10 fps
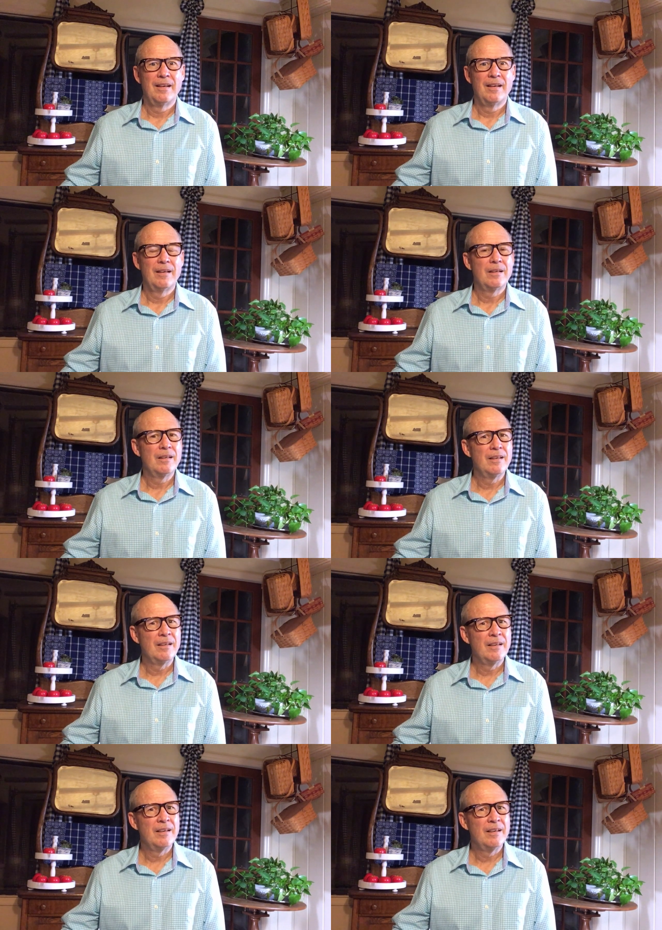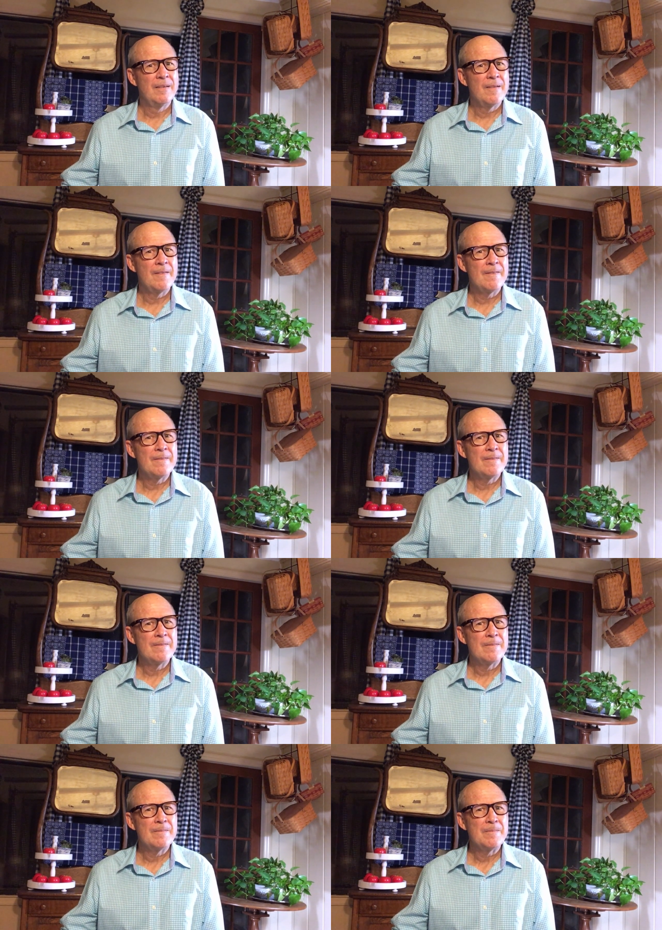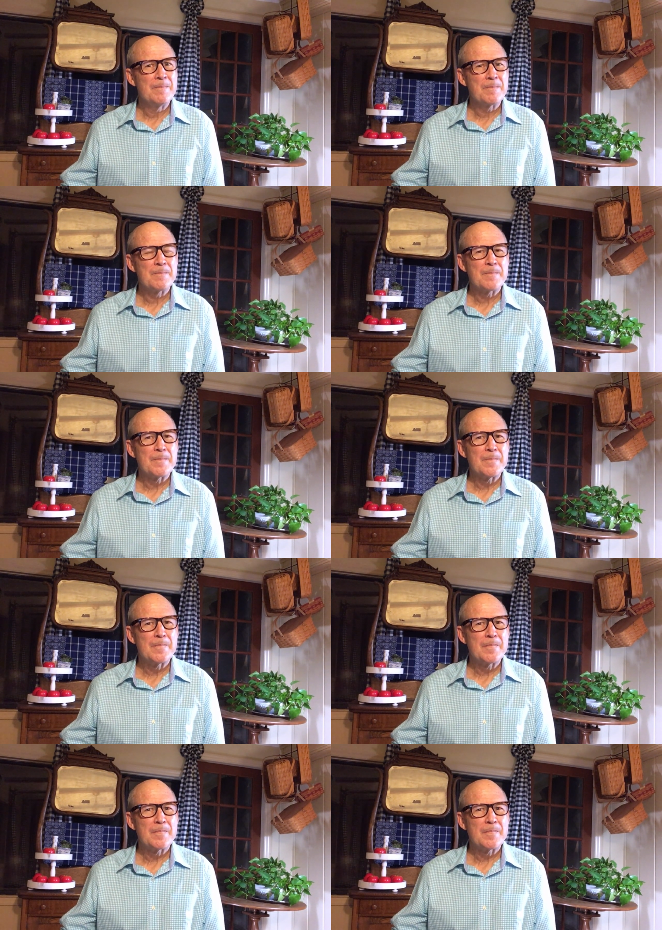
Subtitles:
Nothing is said.